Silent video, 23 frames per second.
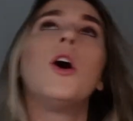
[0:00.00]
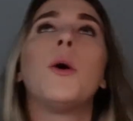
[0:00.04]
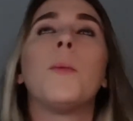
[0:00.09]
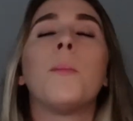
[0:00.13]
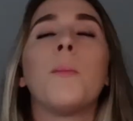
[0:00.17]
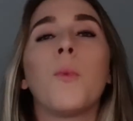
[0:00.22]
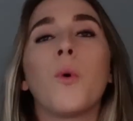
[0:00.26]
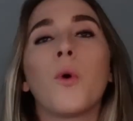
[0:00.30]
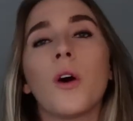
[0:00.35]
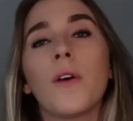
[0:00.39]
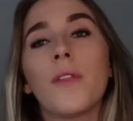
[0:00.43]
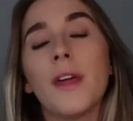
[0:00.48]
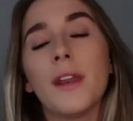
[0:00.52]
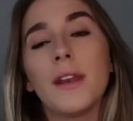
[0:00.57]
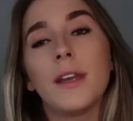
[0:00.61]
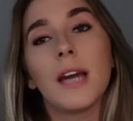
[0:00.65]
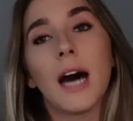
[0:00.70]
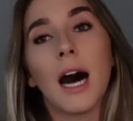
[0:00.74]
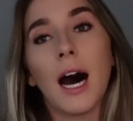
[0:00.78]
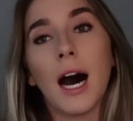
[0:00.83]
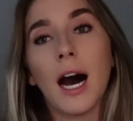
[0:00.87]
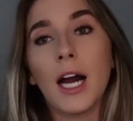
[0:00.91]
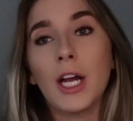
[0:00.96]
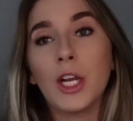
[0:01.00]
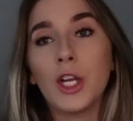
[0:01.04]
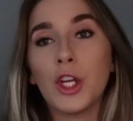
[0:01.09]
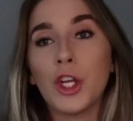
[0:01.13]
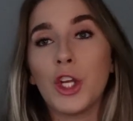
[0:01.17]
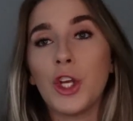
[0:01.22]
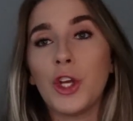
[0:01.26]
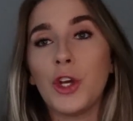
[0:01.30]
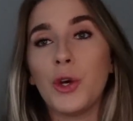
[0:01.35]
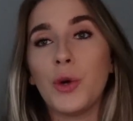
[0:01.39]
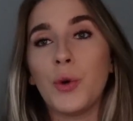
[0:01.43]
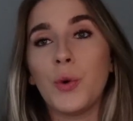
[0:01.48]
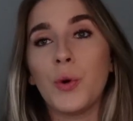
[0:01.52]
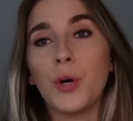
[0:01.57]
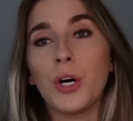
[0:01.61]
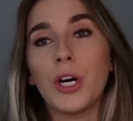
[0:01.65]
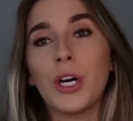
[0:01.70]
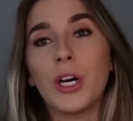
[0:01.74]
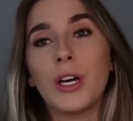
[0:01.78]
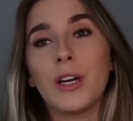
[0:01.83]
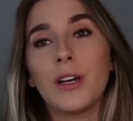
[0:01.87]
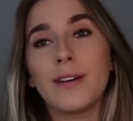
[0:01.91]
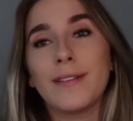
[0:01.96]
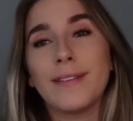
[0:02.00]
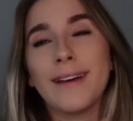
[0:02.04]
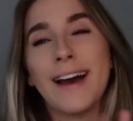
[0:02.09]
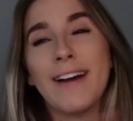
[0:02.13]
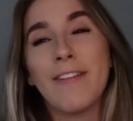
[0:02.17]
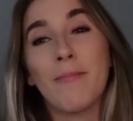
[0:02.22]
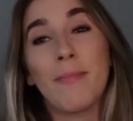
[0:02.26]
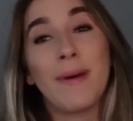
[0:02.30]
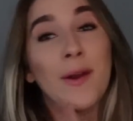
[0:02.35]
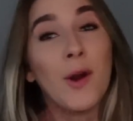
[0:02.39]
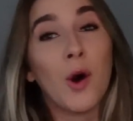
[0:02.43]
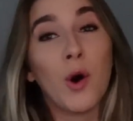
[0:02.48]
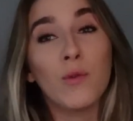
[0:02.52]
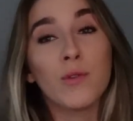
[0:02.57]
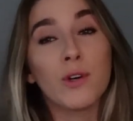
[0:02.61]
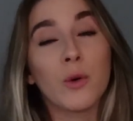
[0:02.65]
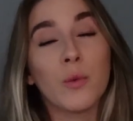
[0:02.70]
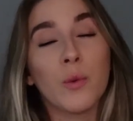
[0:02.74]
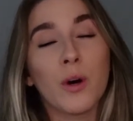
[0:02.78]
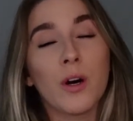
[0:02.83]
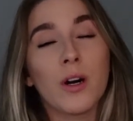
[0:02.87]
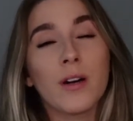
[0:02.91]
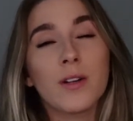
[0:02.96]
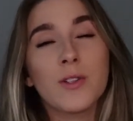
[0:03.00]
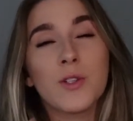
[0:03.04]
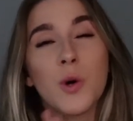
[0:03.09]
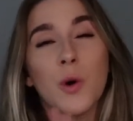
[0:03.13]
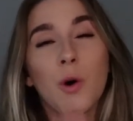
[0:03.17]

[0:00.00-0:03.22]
more than not, you have been overworked,